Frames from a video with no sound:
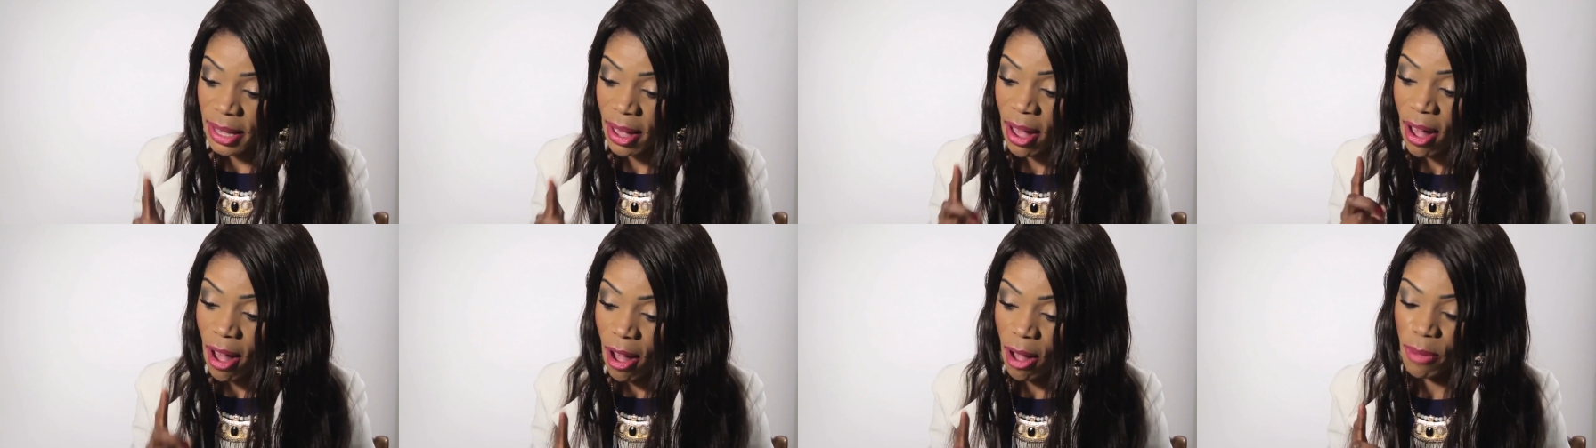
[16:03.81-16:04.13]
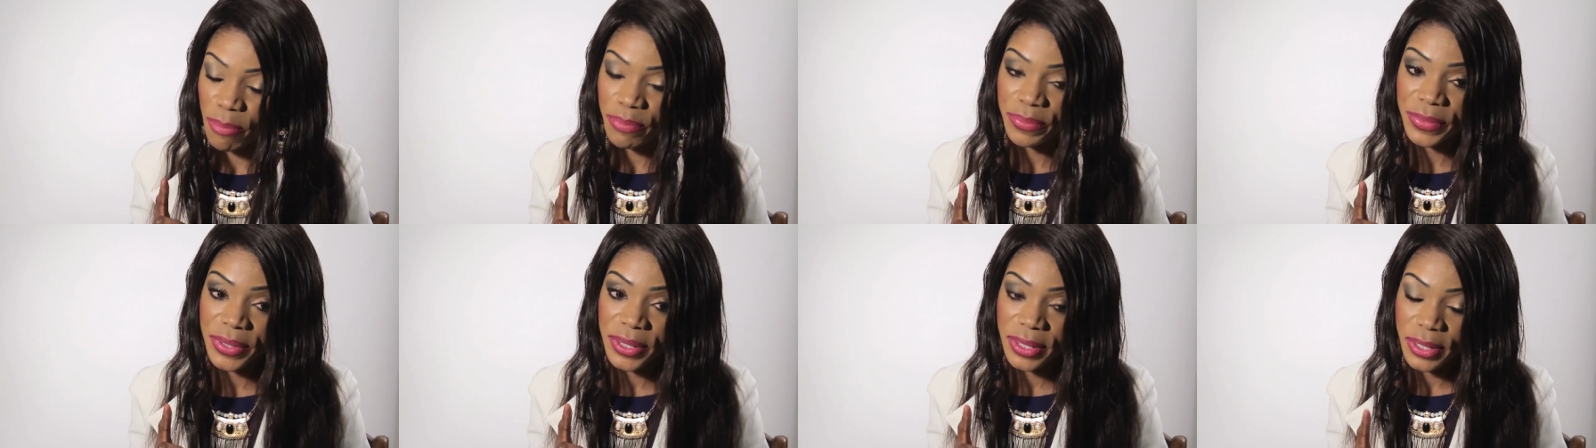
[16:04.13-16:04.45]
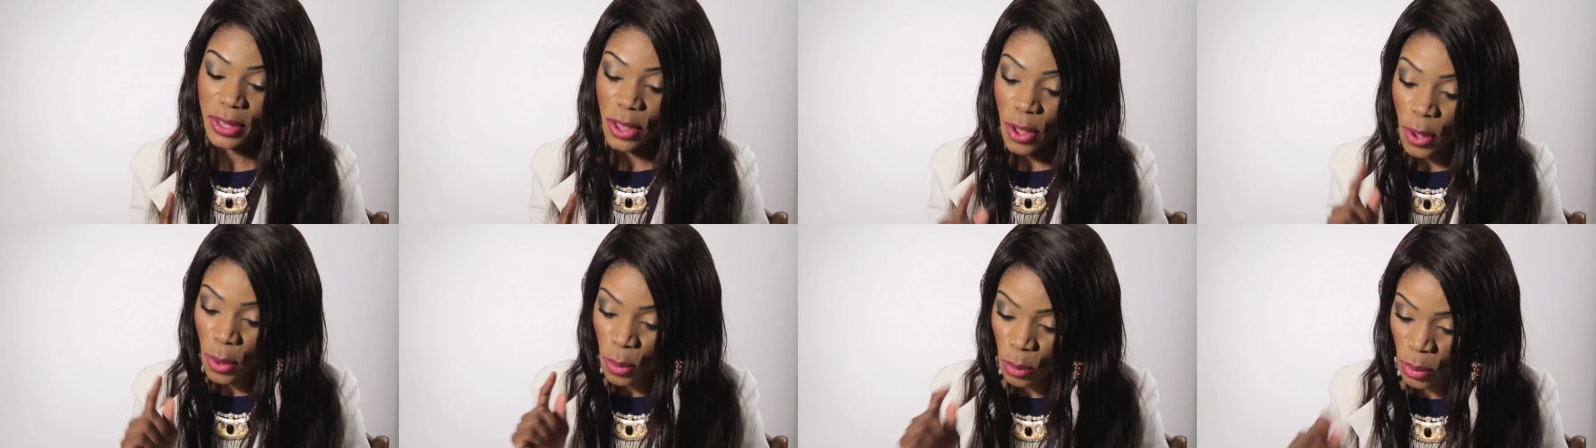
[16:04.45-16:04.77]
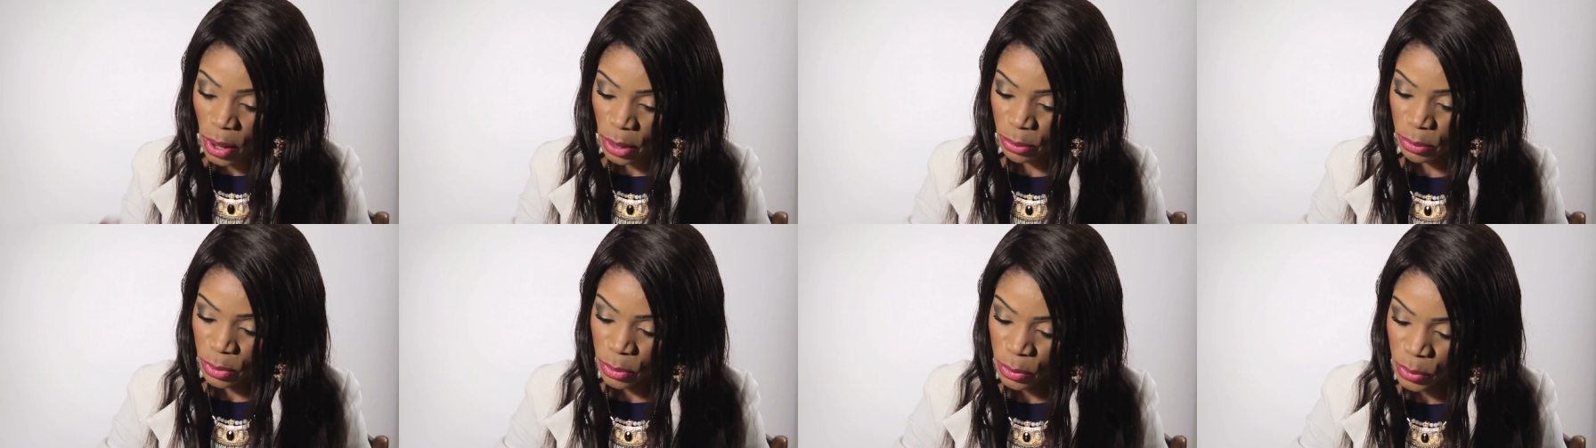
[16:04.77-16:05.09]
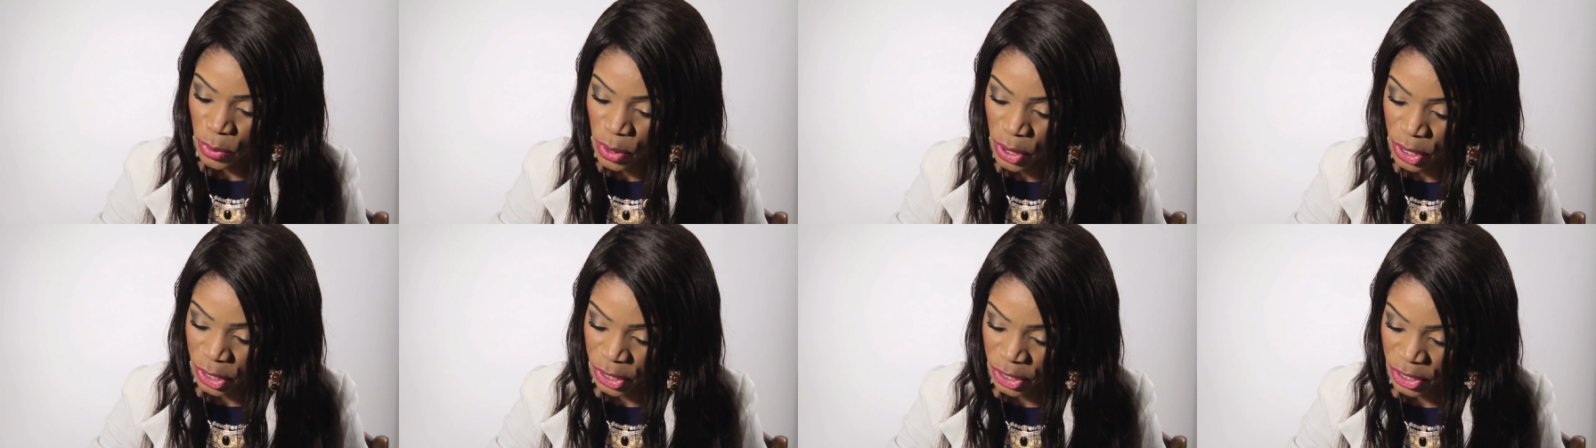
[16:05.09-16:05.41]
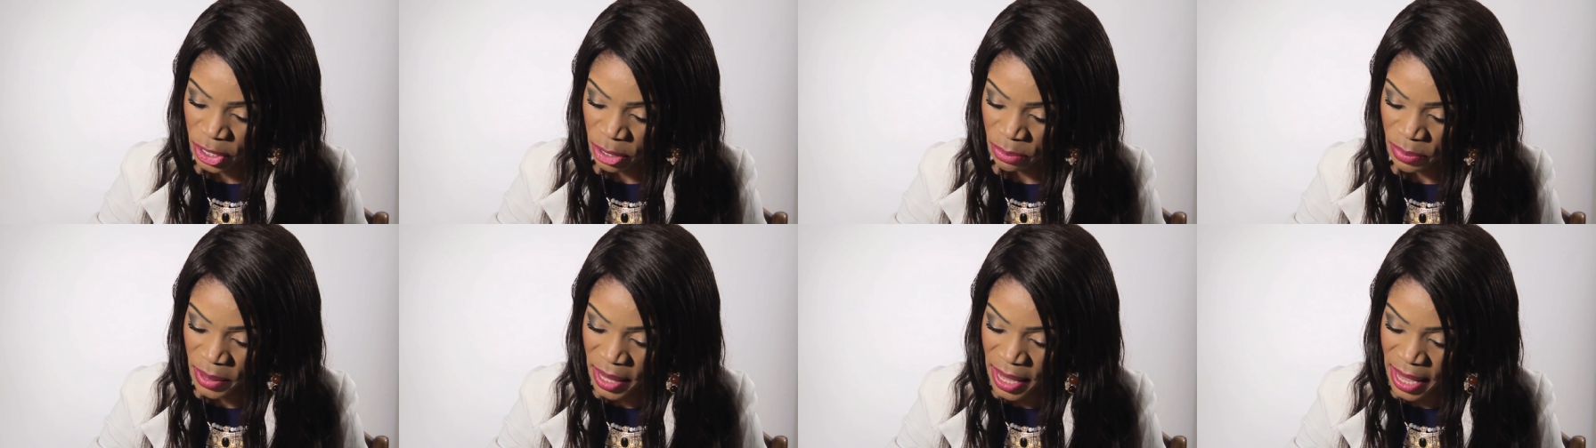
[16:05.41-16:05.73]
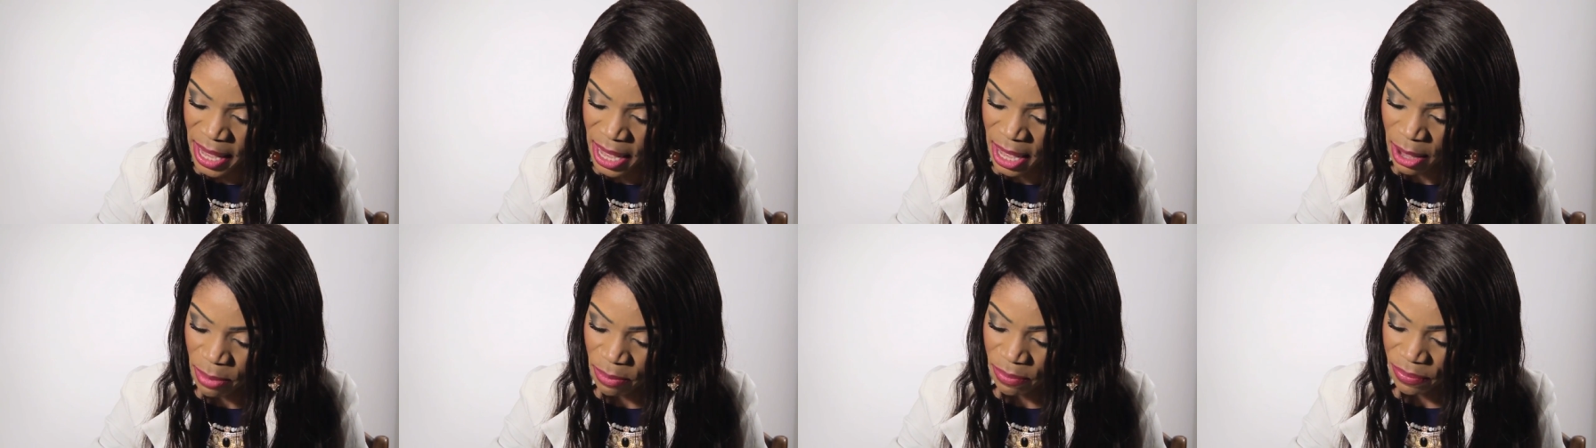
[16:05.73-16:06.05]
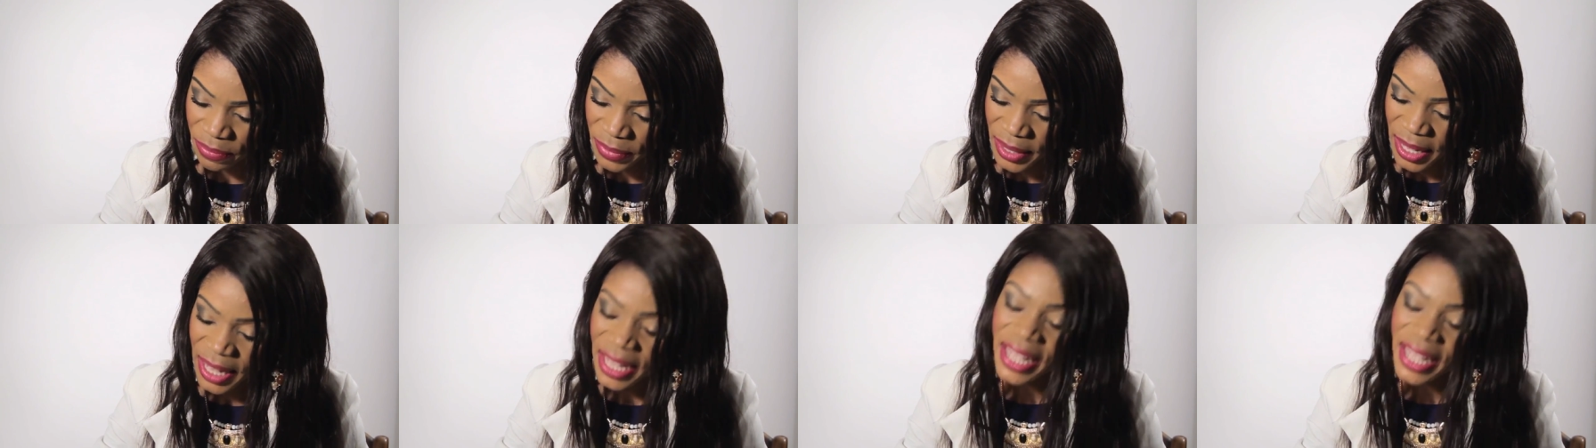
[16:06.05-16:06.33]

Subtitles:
comes when we worship him.